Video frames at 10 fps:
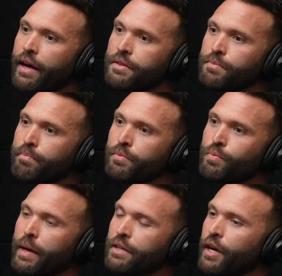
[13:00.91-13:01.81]
has
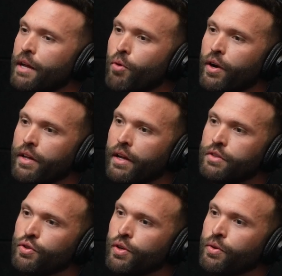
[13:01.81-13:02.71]
been training more than like
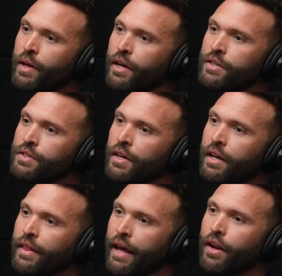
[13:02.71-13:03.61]
2 or 3 years
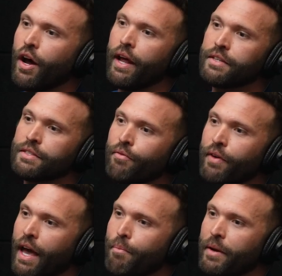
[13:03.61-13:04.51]
that had not had something
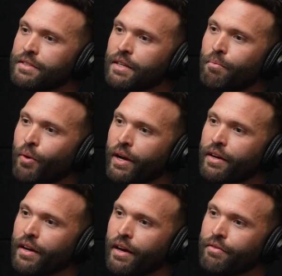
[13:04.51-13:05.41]
happen at some point in their
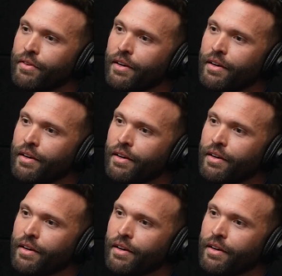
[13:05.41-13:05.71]
life.